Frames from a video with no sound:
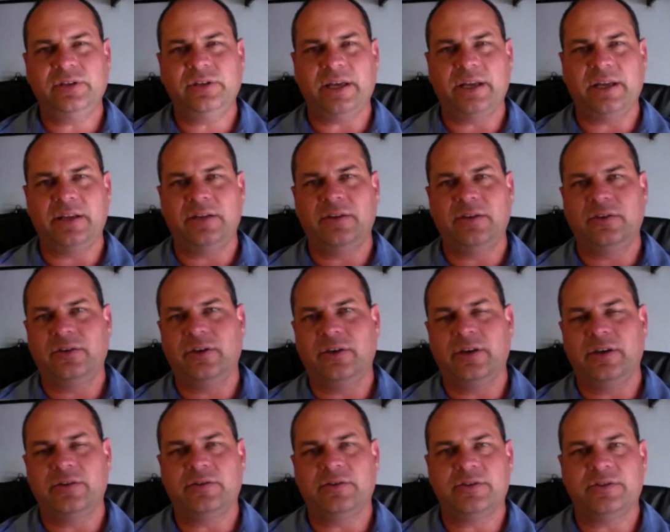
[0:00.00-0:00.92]
and you're
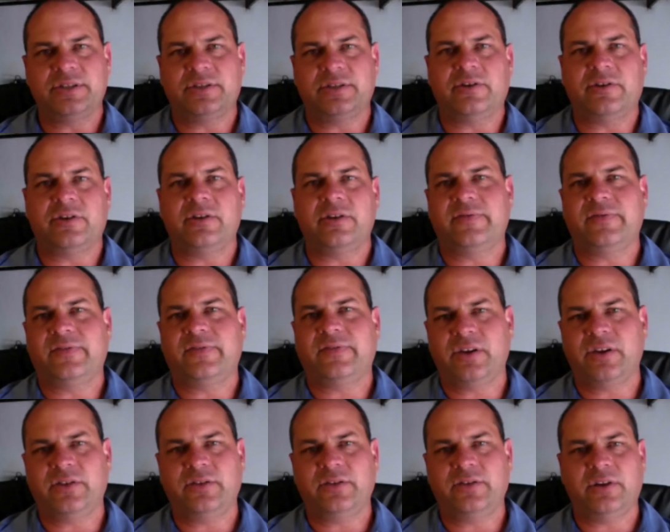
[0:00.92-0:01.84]
going to sit around the
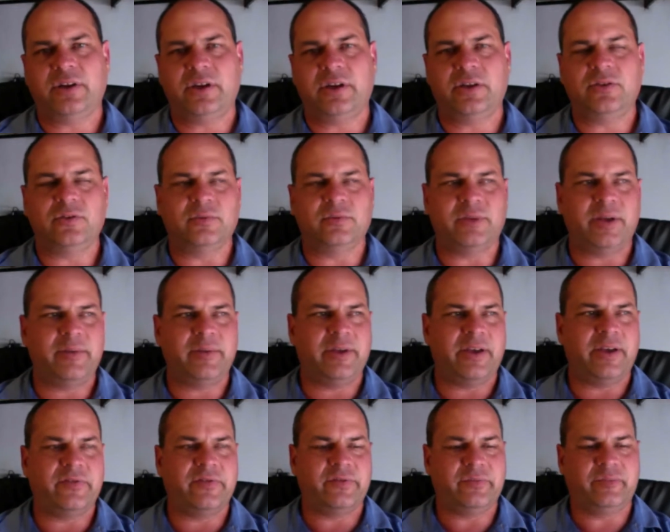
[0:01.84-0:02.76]
fire tonight, or maybe
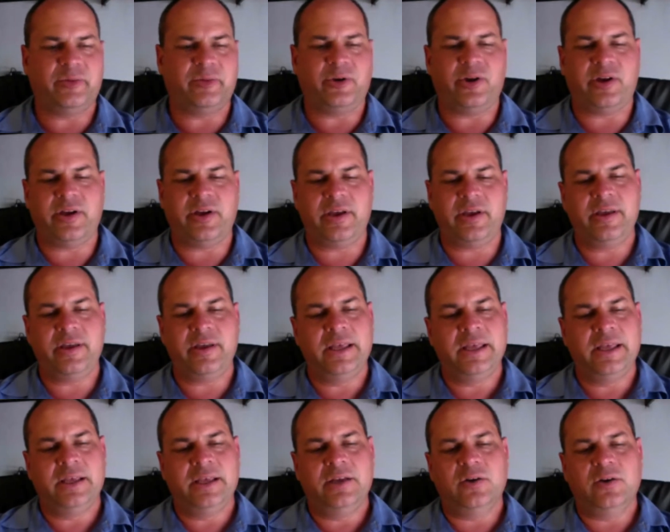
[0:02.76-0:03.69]
have a braai
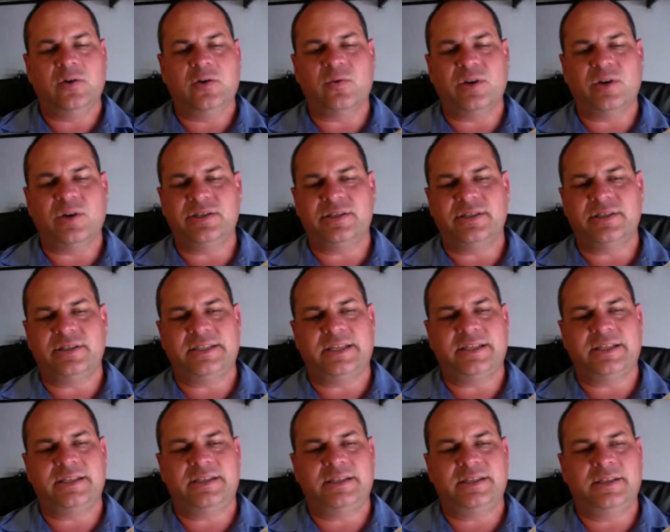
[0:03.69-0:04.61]
or watch the
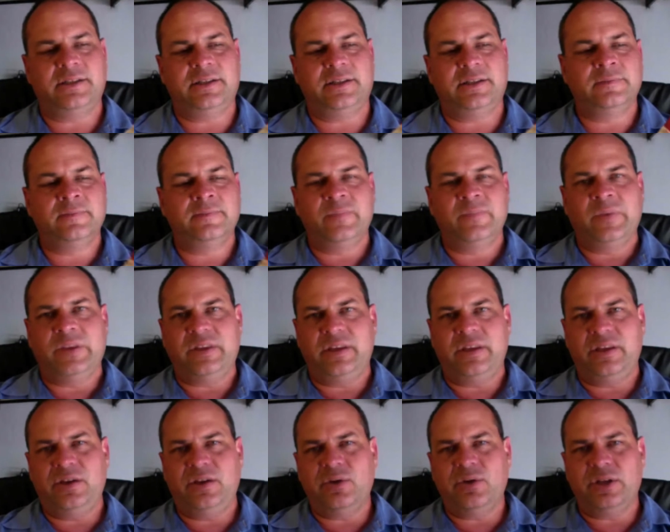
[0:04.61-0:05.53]
sunset,
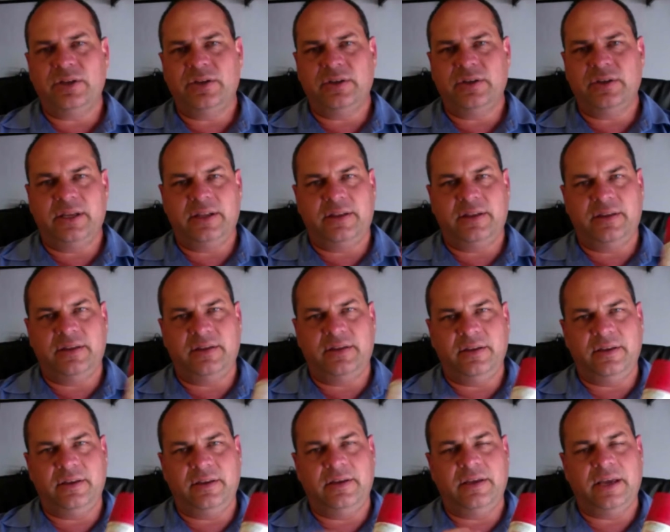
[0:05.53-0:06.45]
then you want to get
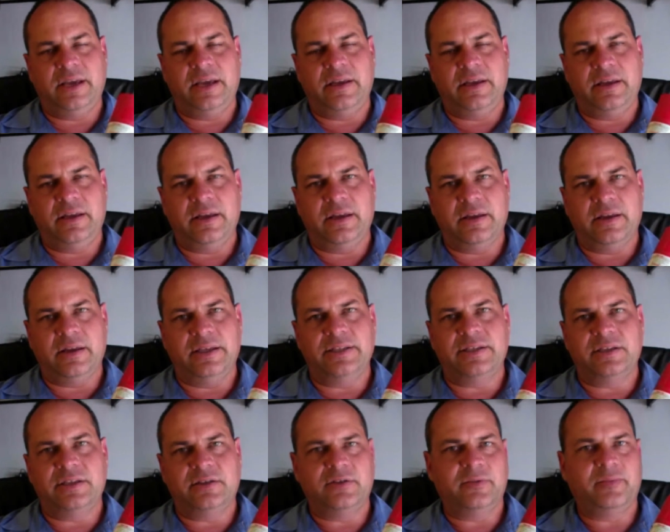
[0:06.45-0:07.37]
the
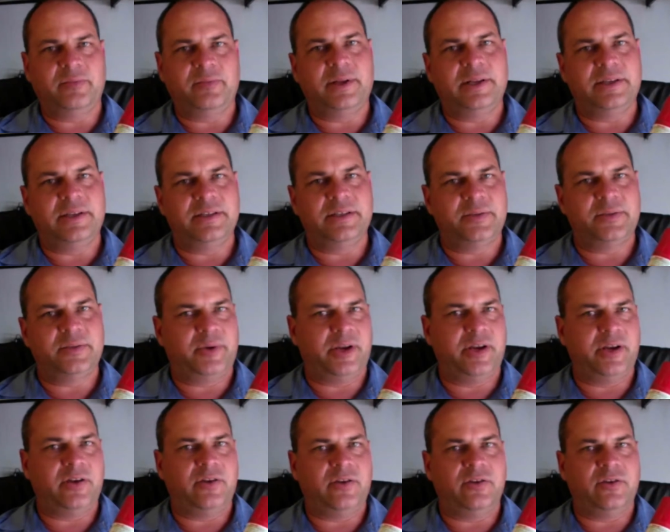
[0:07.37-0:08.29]
insect repellent
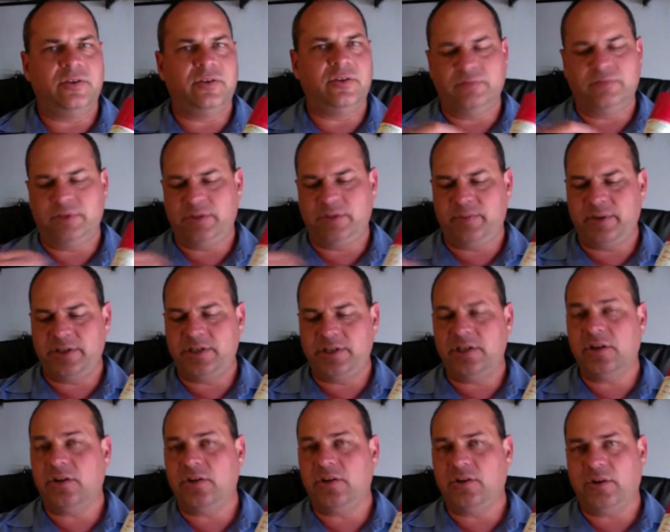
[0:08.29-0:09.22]
sprayed on you,
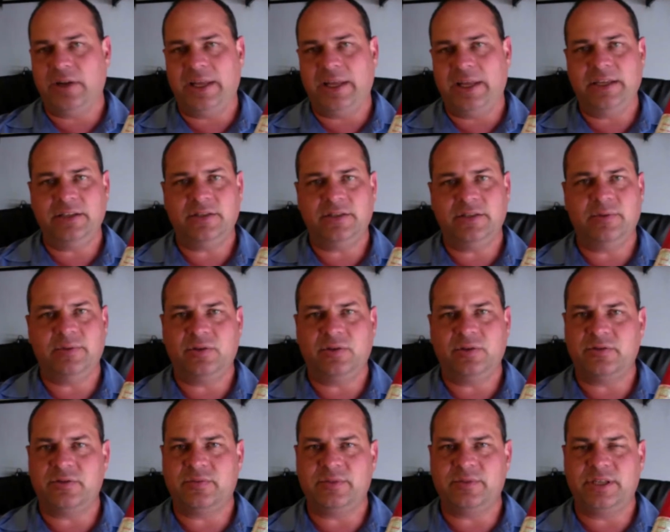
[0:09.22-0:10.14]
especially on your legs
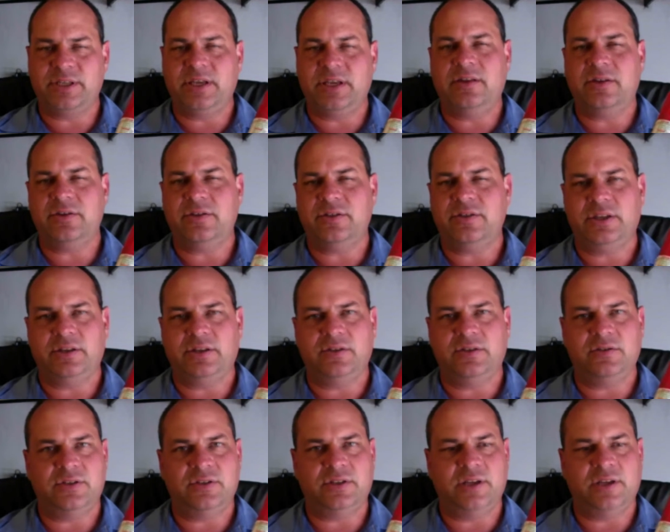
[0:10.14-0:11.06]
because mosquitoes tend
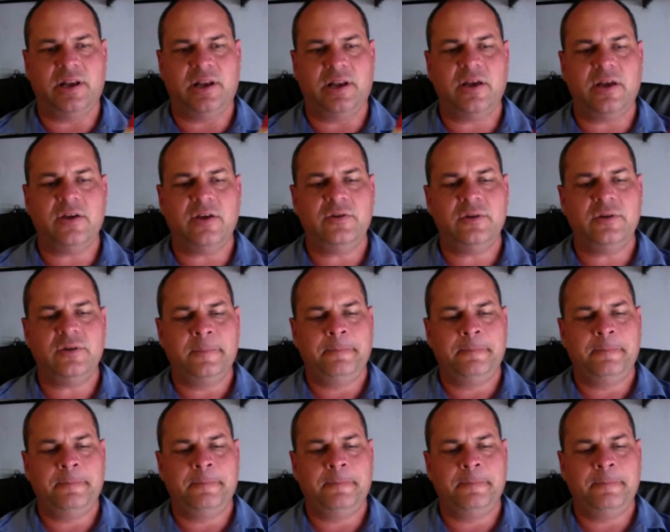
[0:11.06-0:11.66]
to stay low,